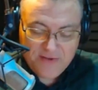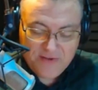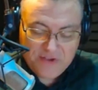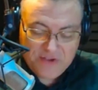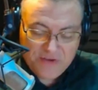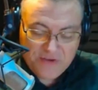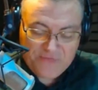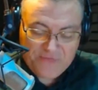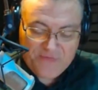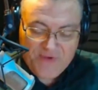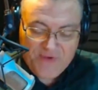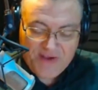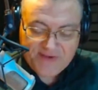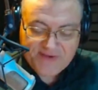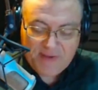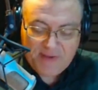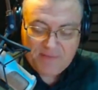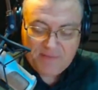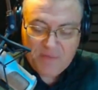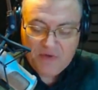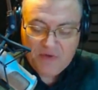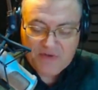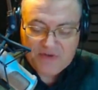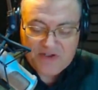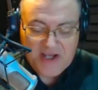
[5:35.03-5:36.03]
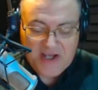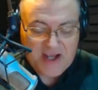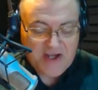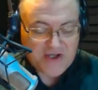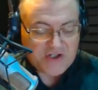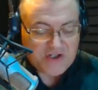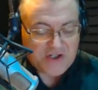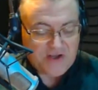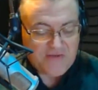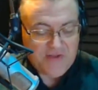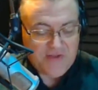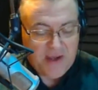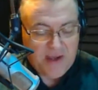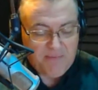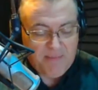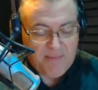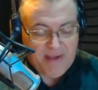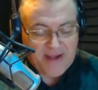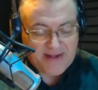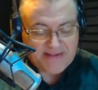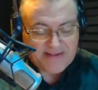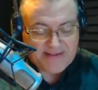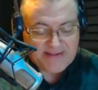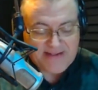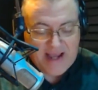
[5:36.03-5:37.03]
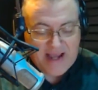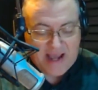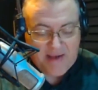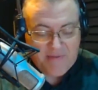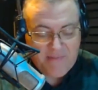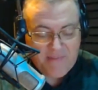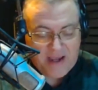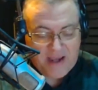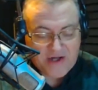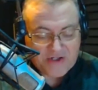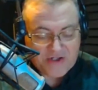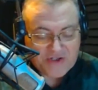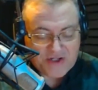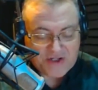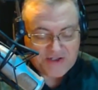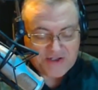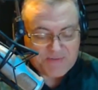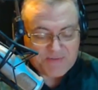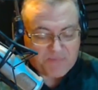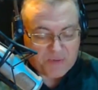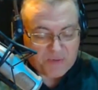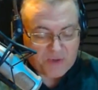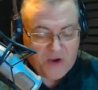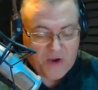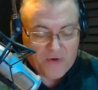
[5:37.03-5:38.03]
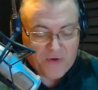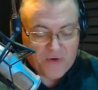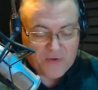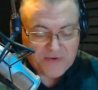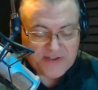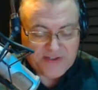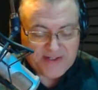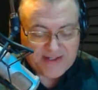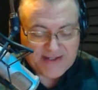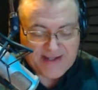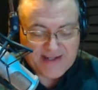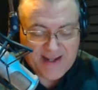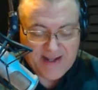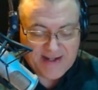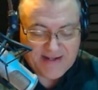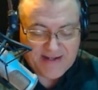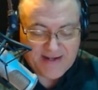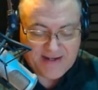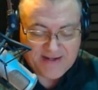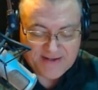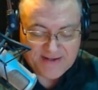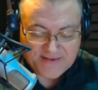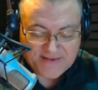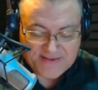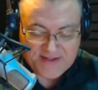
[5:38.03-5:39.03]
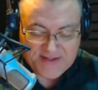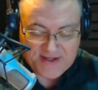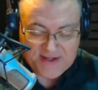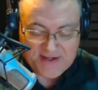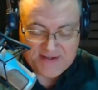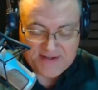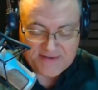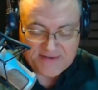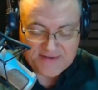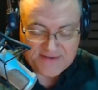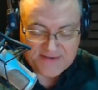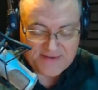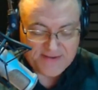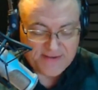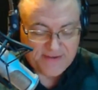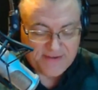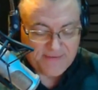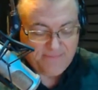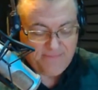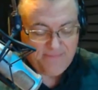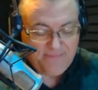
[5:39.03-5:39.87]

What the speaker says: to fix a mutation that makes Dalmatians prone to kidney disease.